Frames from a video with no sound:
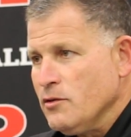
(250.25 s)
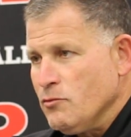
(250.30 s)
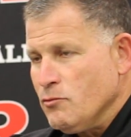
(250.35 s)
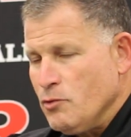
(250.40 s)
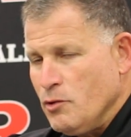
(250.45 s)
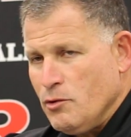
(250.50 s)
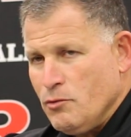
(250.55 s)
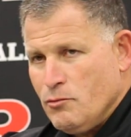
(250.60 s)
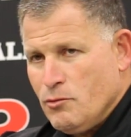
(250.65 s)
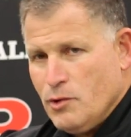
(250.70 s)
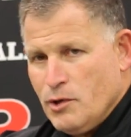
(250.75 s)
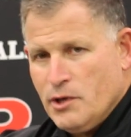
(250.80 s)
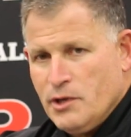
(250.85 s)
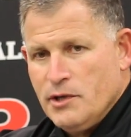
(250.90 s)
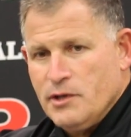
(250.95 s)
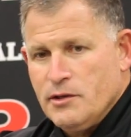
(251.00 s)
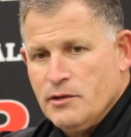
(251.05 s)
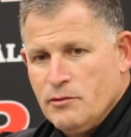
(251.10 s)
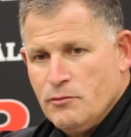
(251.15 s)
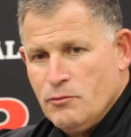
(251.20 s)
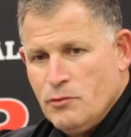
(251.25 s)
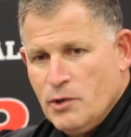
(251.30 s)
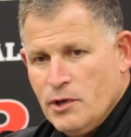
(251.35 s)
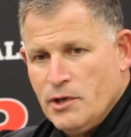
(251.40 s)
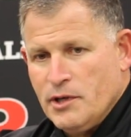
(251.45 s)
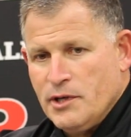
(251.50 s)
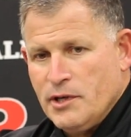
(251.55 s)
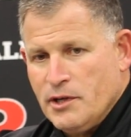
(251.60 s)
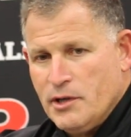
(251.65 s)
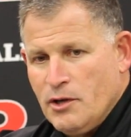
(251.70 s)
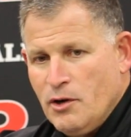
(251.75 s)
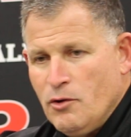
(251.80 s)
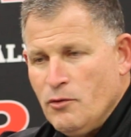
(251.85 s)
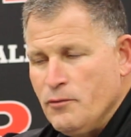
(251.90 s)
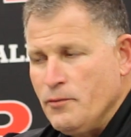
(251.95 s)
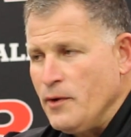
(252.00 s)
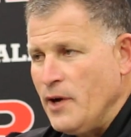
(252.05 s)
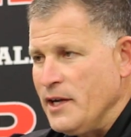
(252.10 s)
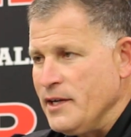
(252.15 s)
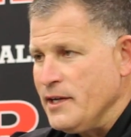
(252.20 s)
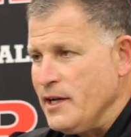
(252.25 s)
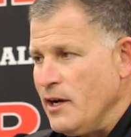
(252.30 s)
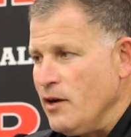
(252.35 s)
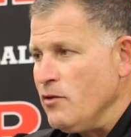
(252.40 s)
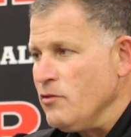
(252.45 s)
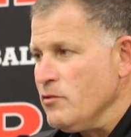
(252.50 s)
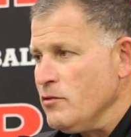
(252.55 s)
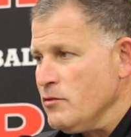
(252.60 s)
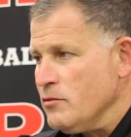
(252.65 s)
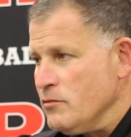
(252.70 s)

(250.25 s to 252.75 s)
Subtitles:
We're gonna go find out